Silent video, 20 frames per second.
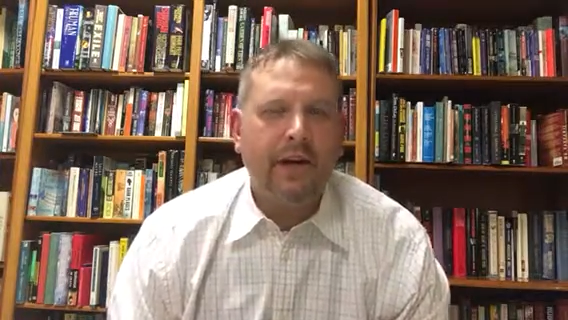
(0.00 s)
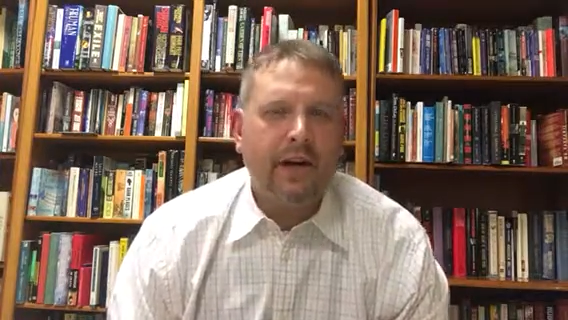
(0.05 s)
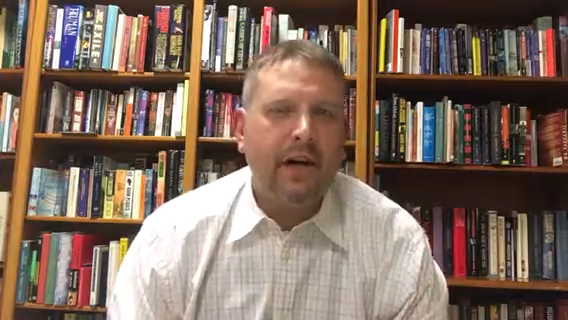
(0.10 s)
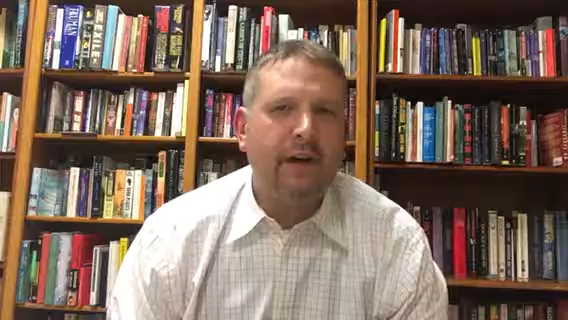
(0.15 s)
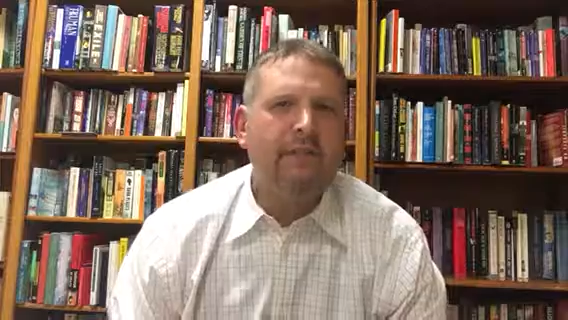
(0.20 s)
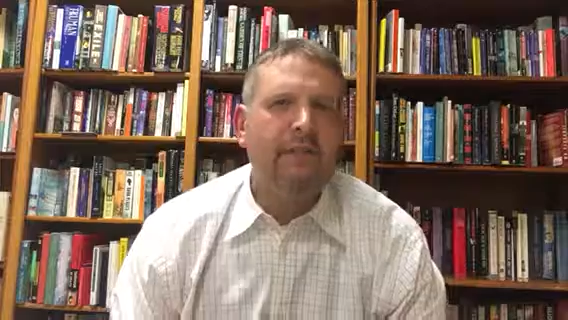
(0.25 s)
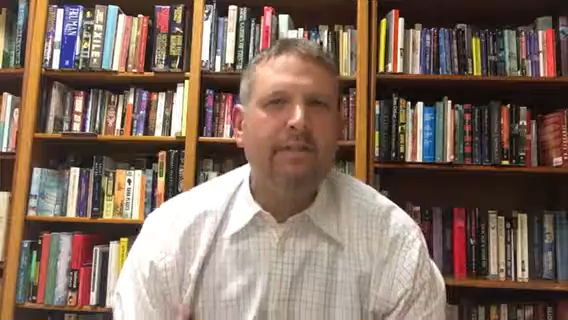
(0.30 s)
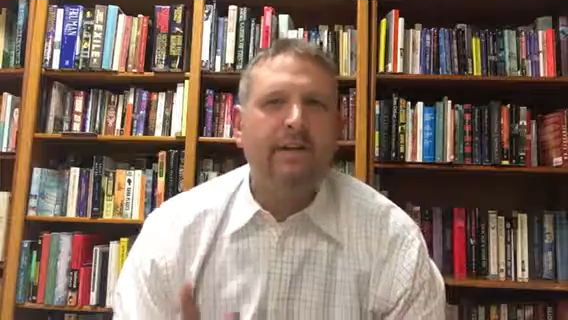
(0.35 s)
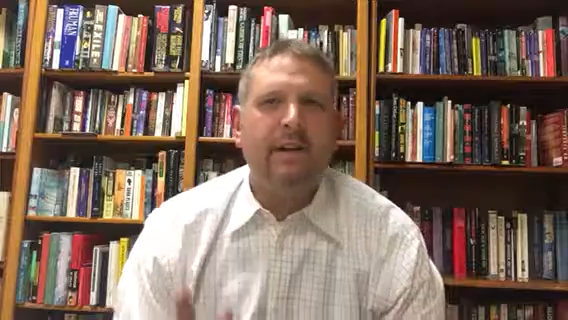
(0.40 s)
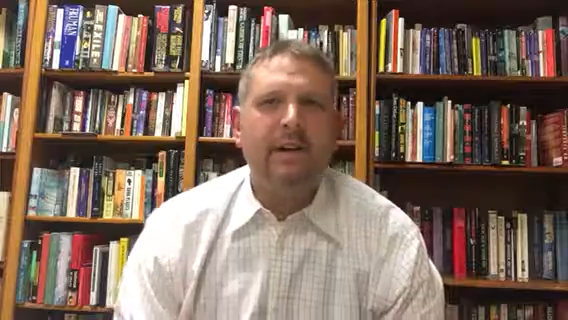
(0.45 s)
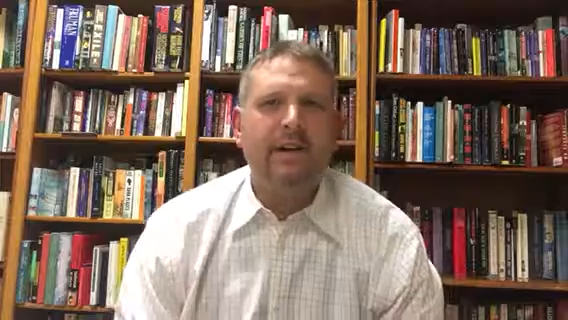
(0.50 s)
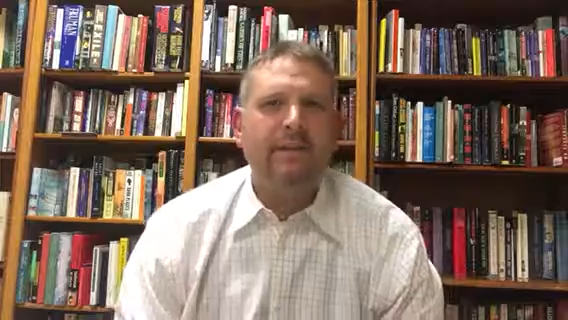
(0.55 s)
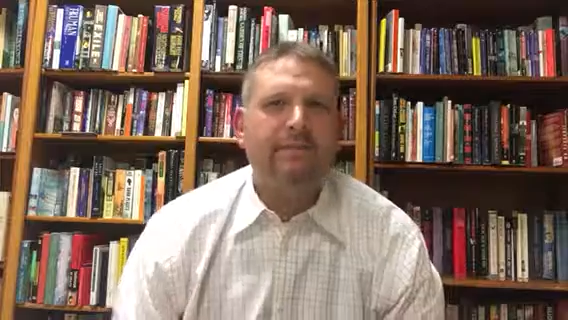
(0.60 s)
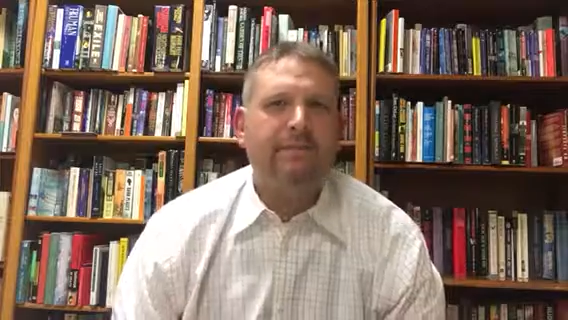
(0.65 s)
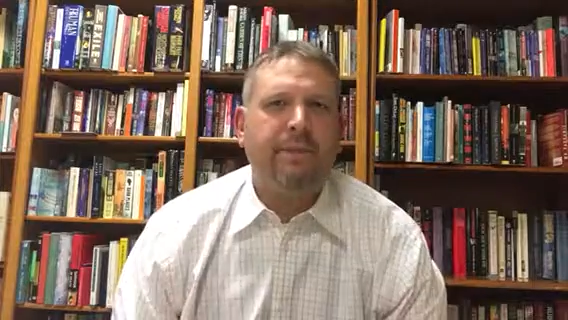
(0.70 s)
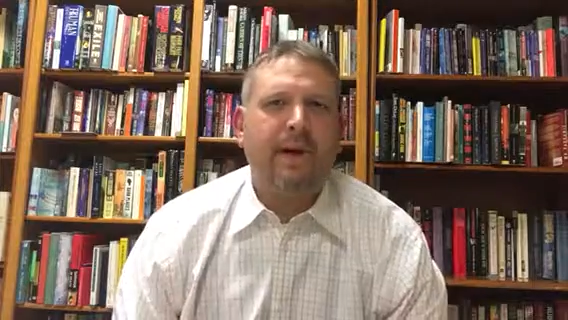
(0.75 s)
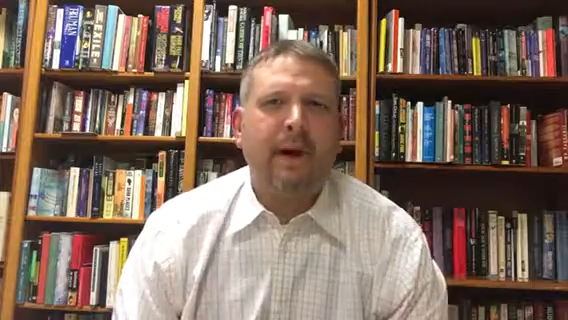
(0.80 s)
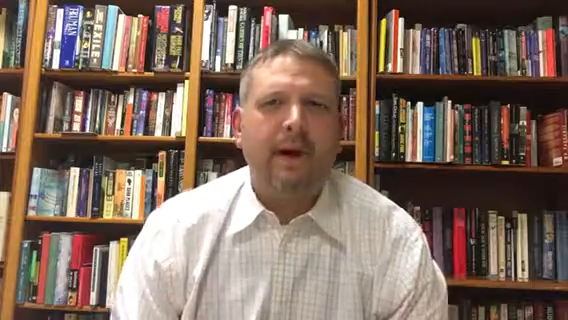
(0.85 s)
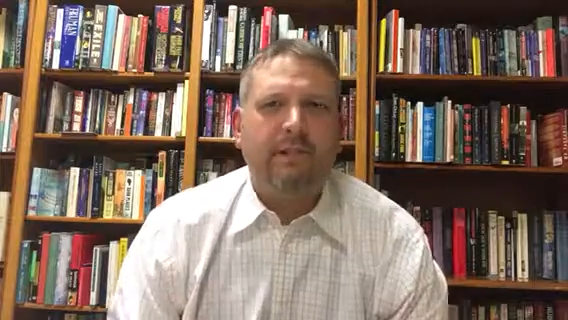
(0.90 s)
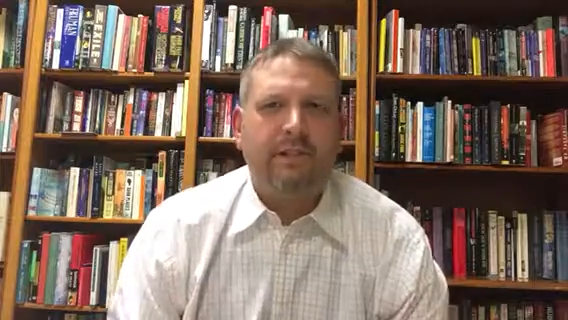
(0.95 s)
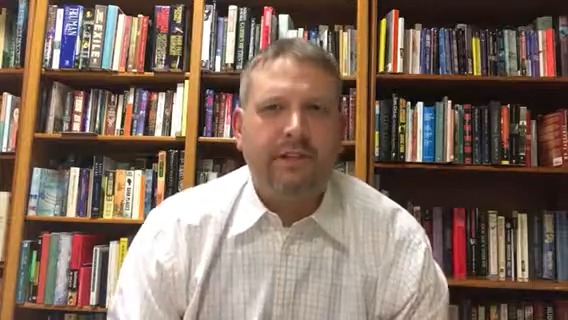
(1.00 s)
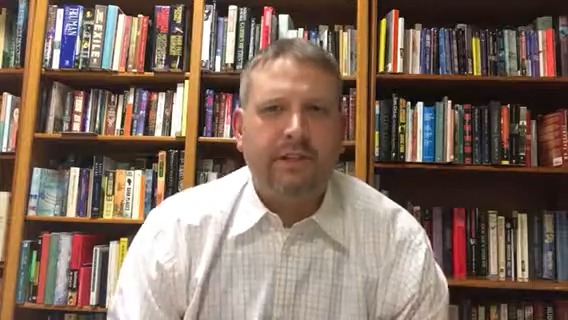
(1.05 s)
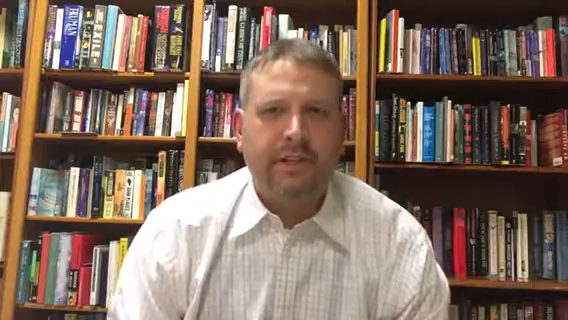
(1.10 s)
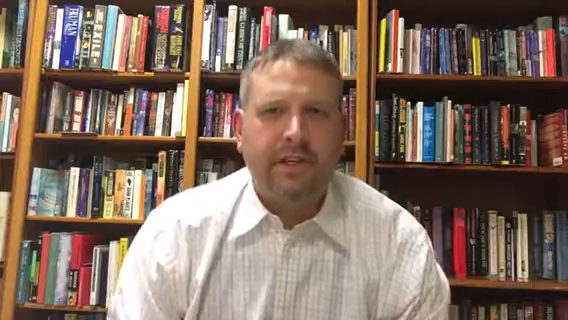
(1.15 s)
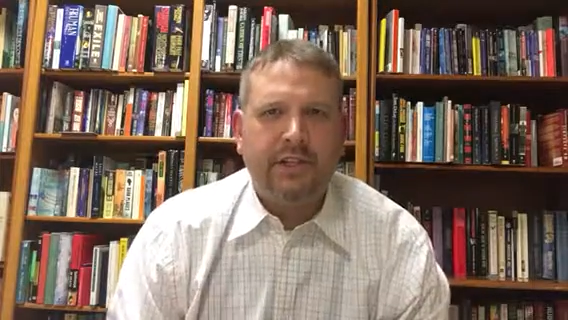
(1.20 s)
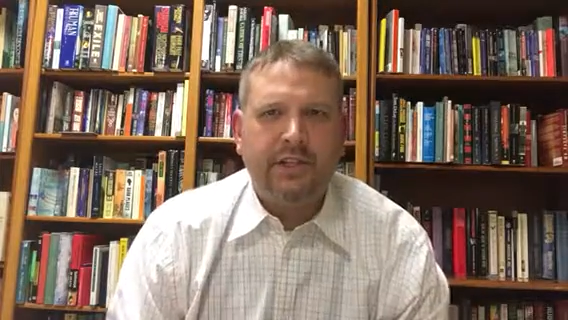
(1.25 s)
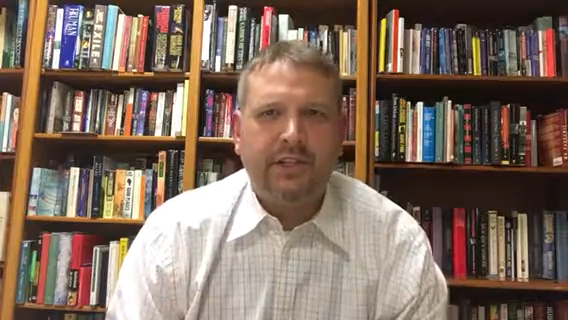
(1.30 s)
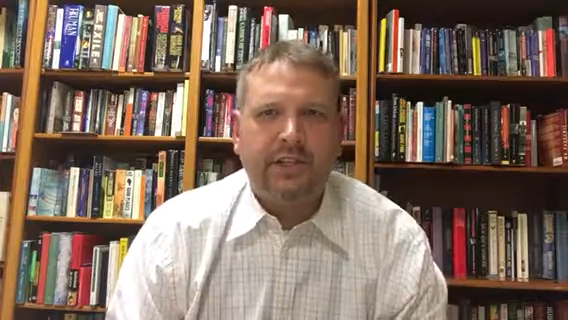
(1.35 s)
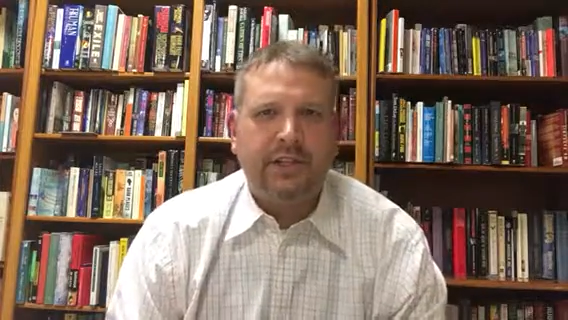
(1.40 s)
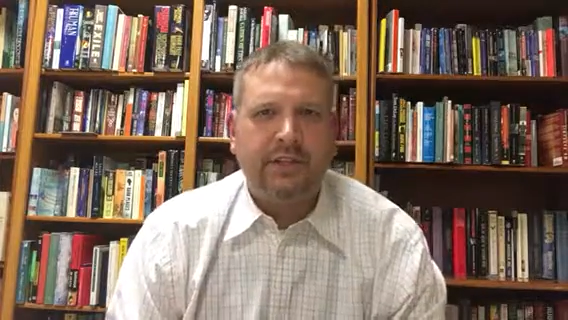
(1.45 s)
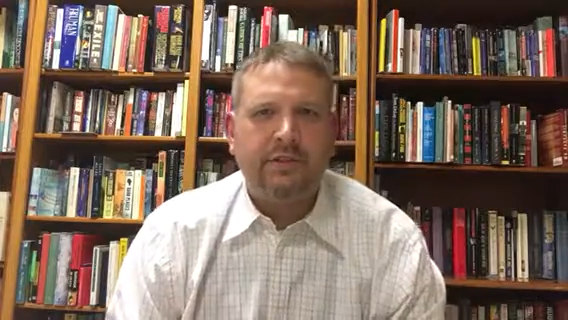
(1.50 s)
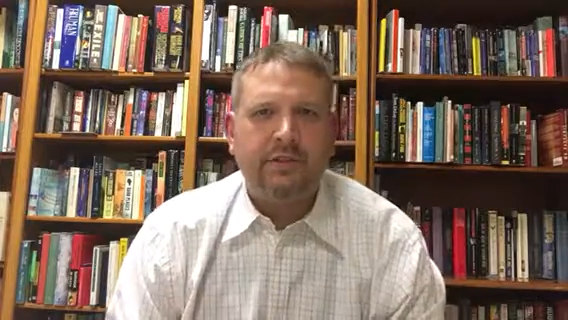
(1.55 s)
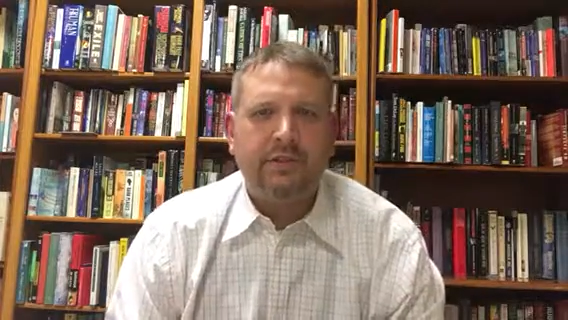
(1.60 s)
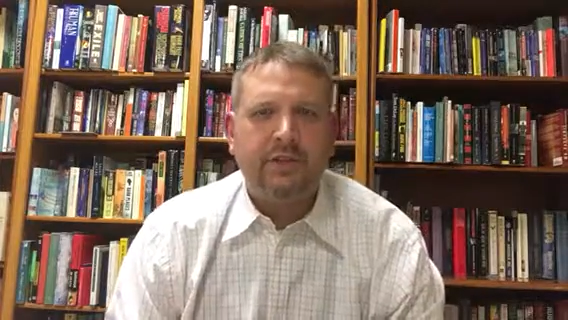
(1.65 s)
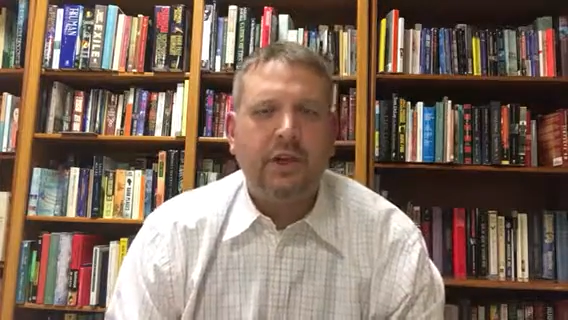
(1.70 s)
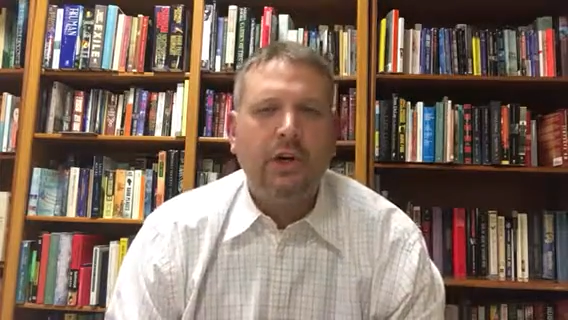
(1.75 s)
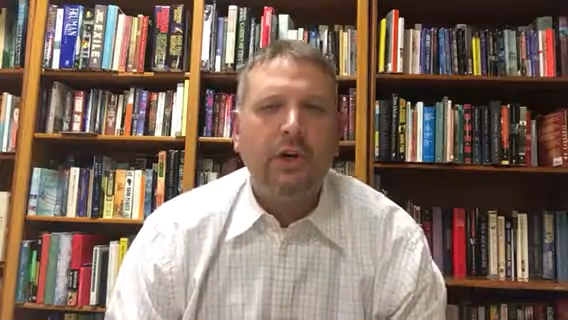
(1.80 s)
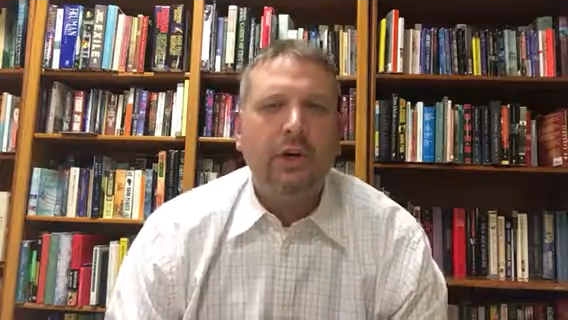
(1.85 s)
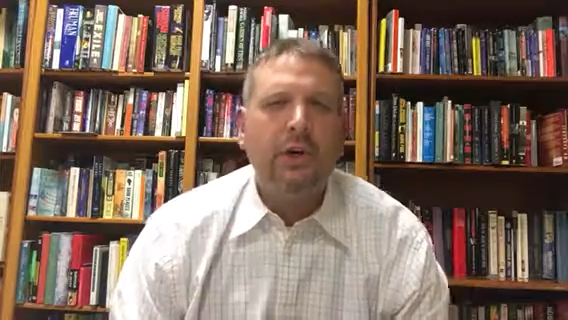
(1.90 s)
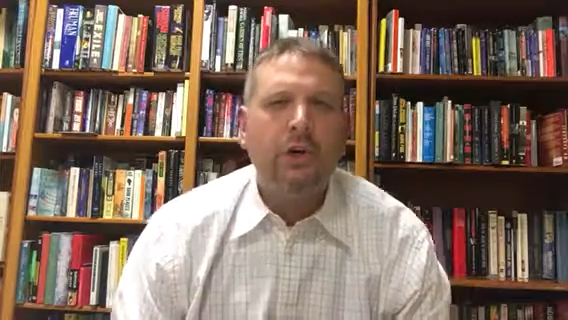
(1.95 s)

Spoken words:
government of politicians